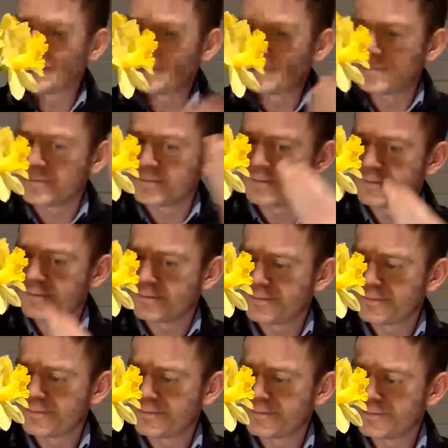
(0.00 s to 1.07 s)

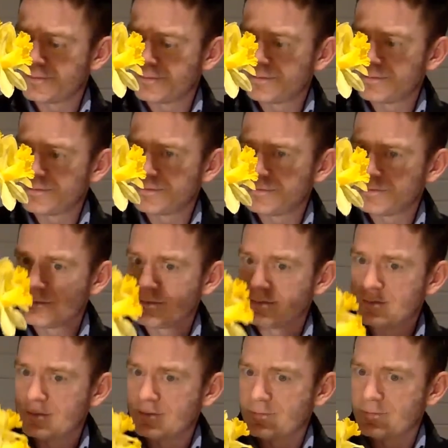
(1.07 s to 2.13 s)
(silent)